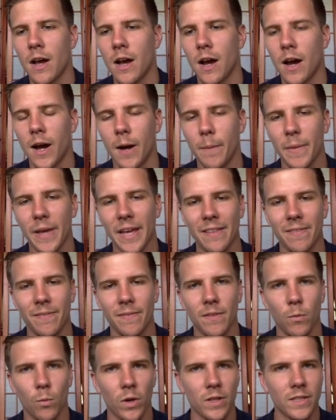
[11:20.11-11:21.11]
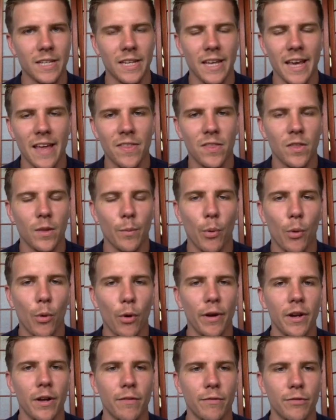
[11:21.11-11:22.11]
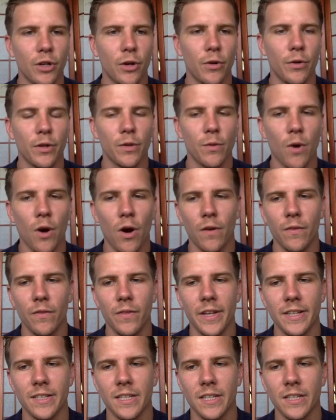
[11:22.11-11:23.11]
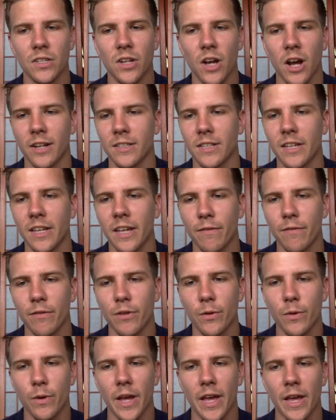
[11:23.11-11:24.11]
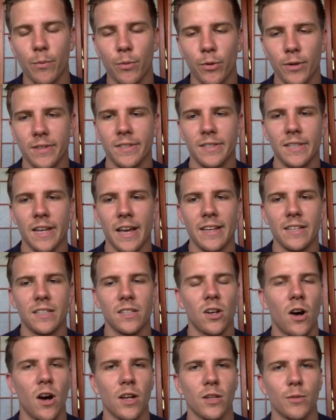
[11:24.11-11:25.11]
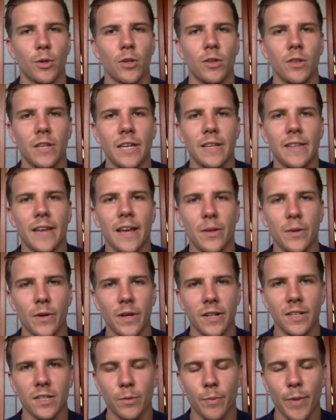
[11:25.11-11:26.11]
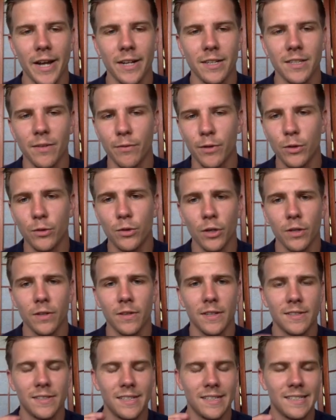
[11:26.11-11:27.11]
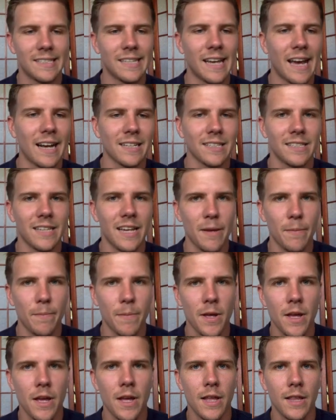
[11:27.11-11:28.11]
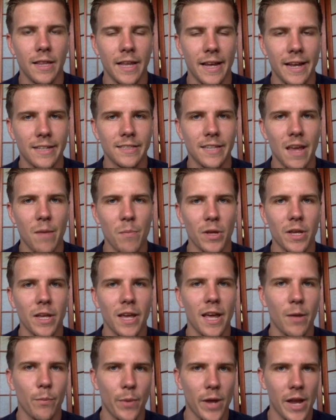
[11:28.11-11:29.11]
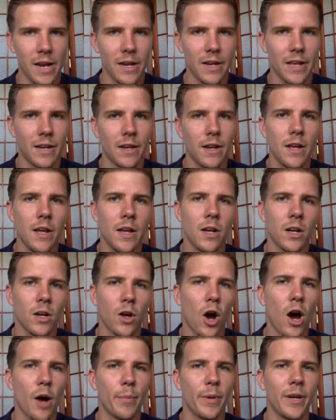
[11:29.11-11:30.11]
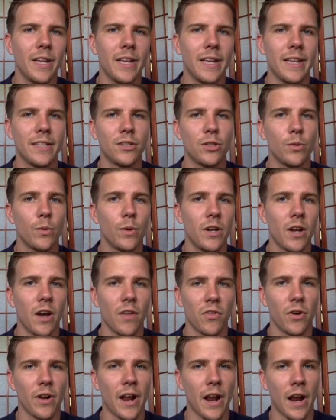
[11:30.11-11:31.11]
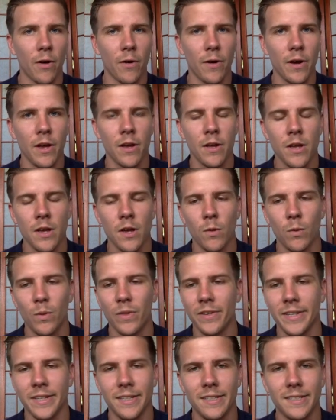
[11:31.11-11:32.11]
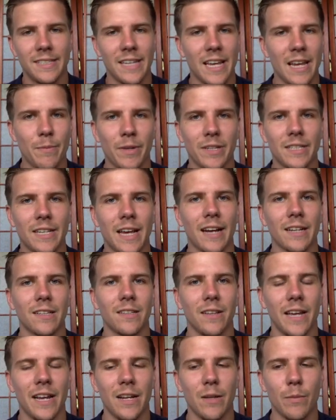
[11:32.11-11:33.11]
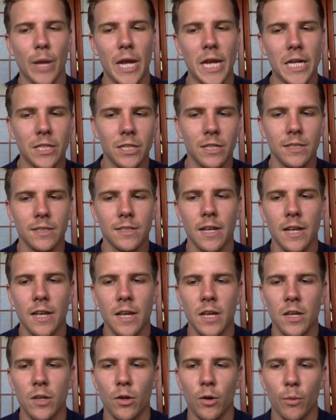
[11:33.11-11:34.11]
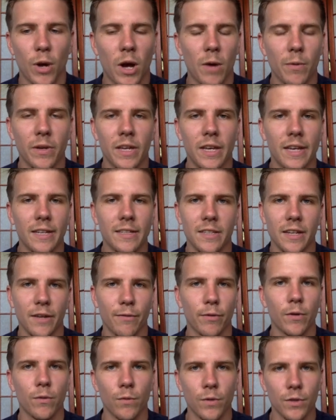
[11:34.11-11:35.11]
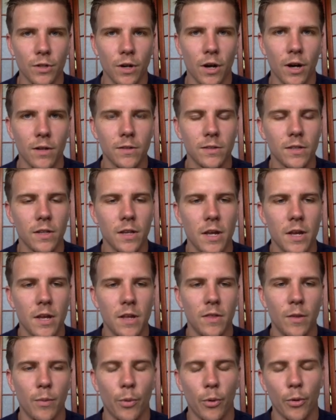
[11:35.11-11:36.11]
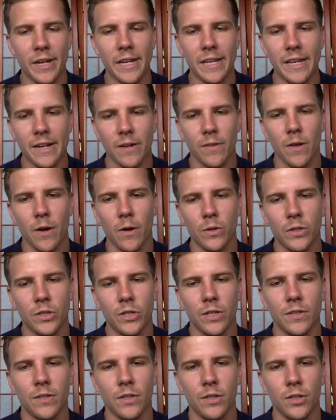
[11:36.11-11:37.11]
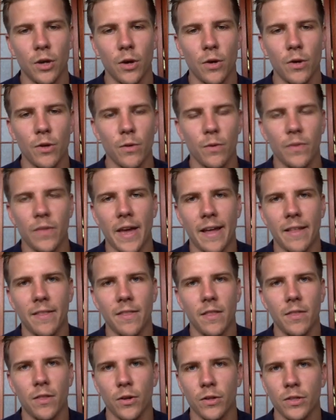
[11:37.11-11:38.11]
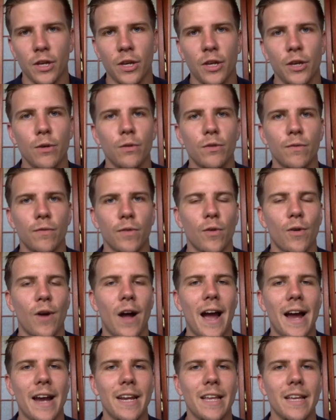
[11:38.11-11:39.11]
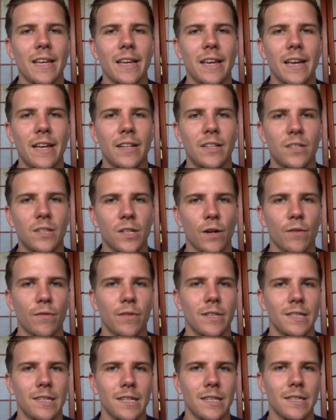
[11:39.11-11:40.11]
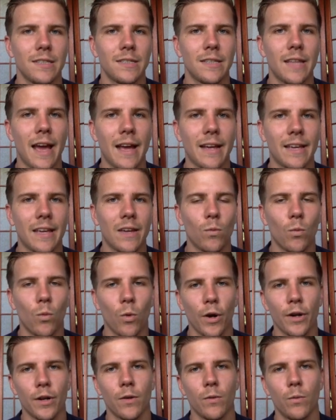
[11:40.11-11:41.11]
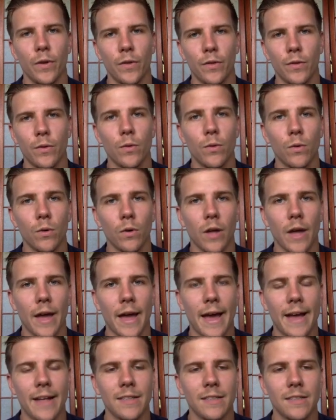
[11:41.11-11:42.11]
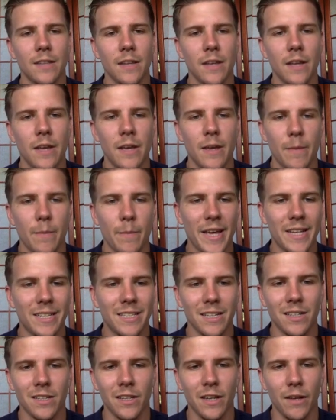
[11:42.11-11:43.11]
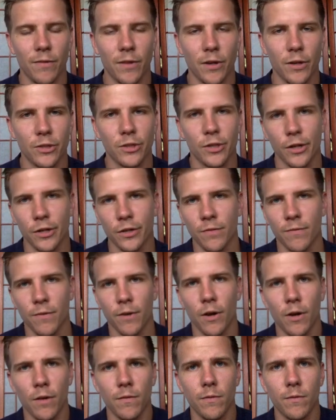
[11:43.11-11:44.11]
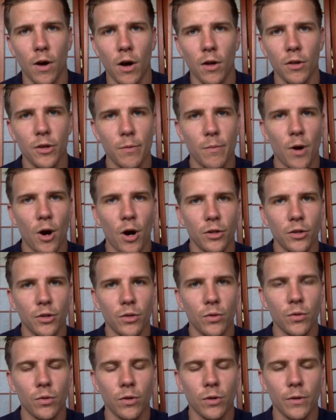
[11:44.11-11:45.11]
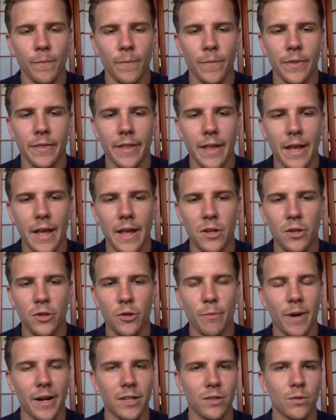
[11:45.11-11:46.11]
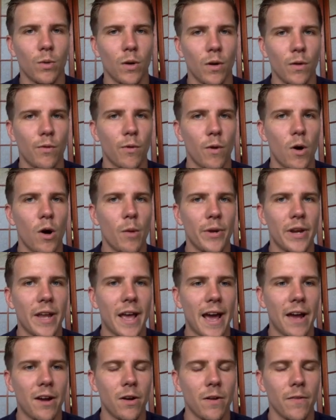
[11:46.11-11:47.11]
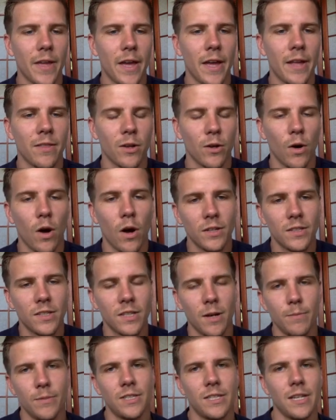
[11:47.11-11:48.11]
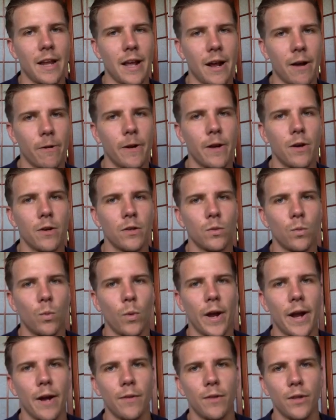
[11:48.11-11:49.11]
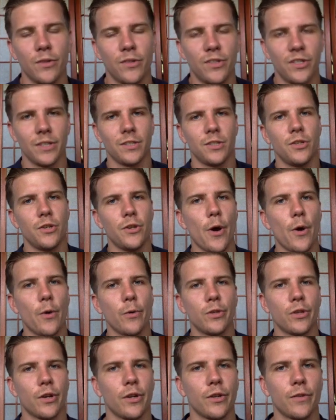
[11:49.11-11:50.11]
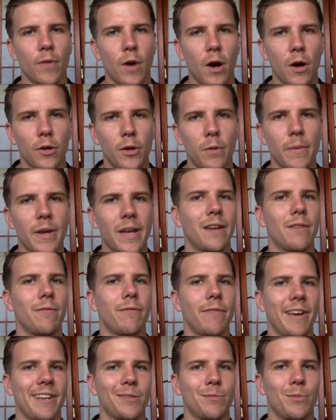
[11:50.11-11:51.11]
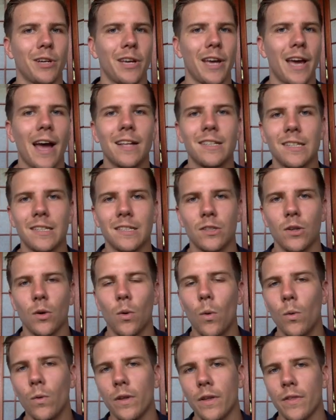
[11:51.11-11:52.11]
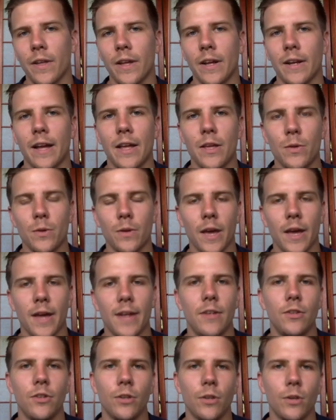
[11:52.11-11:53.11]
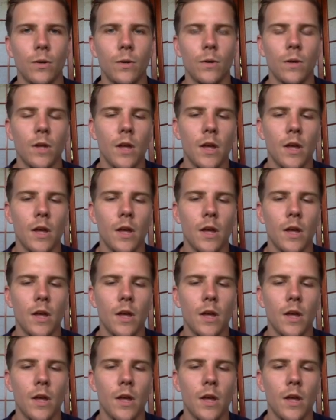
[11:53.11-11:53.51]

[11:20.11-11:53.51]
And once again, the point of showing you all this is not to give you a precise cost per lead that you can expect. If you took this exact same landscaping campaign and copied it into another area with the same exact landing pages, you'll probably get different results. The point here, though, is just to show you that there's a huge variety in services that can work with Google Ads. Basically, if there's search volume on Google, then you might as well throw up an ad on that. There are some scenarios where there's just no search volume and Facebook ads is the only thing that you can do.